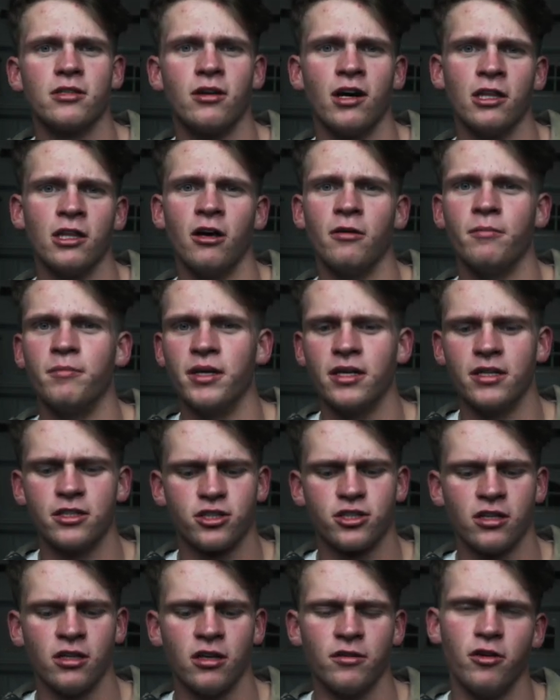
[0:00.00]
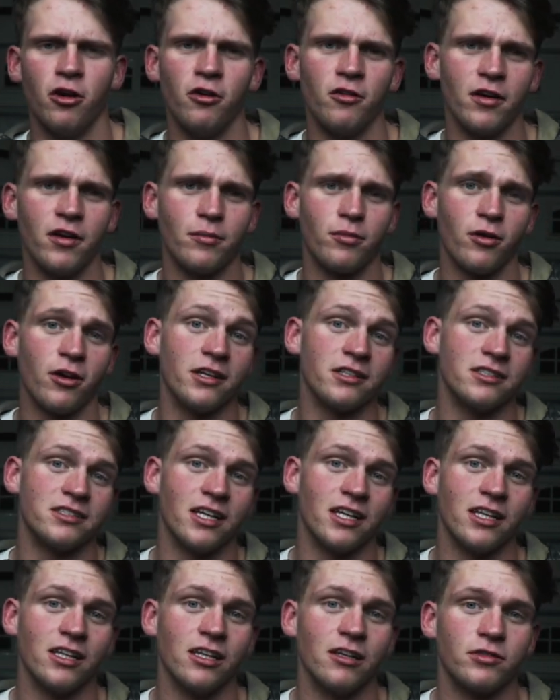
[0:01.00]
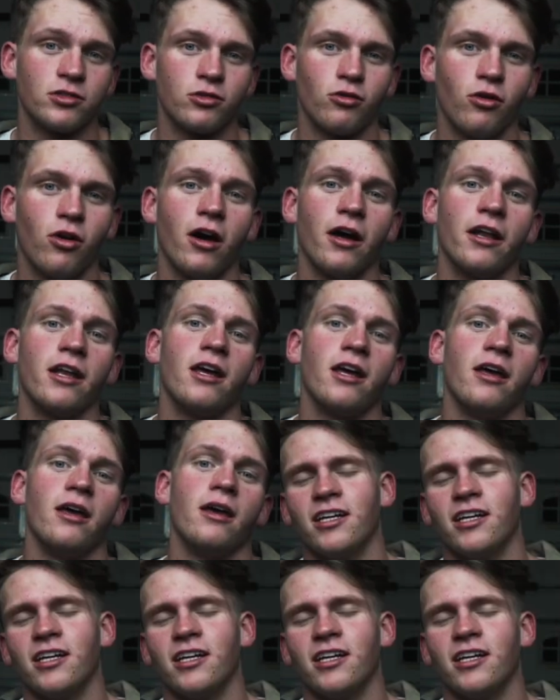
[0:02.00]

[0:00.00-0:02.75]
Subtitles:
So I love bench, I love overhead press, deadlift, squat.